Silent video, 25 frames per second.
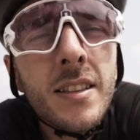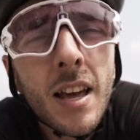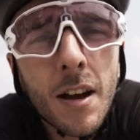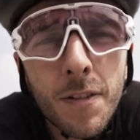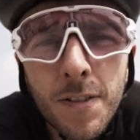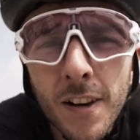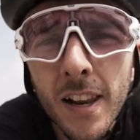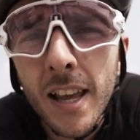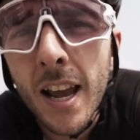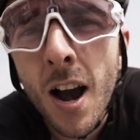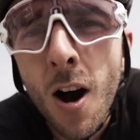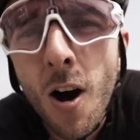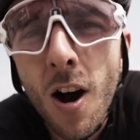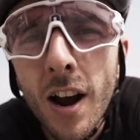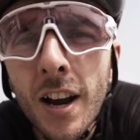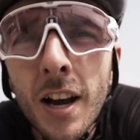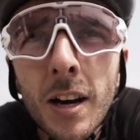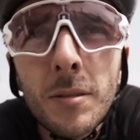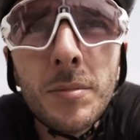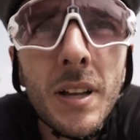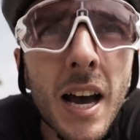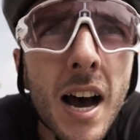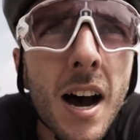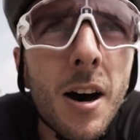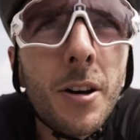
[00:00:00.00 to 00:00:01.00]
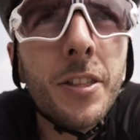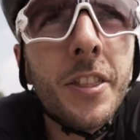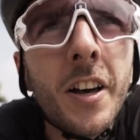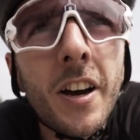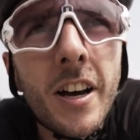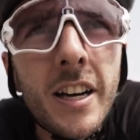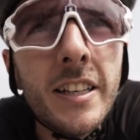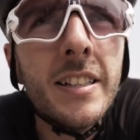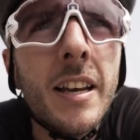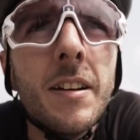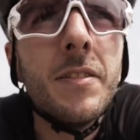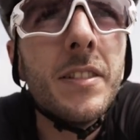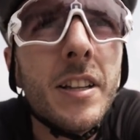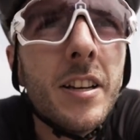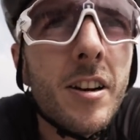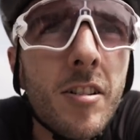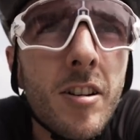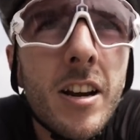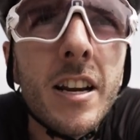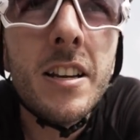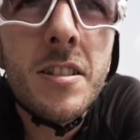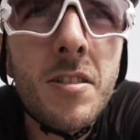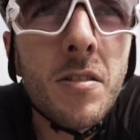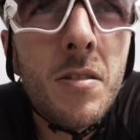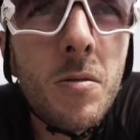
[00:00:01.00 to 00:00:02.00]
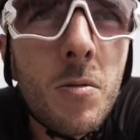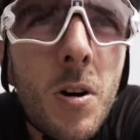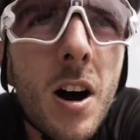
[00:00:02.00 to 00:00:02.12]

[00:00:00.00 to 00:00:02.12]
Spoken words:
Definitely hotting up now, 37 degrees on the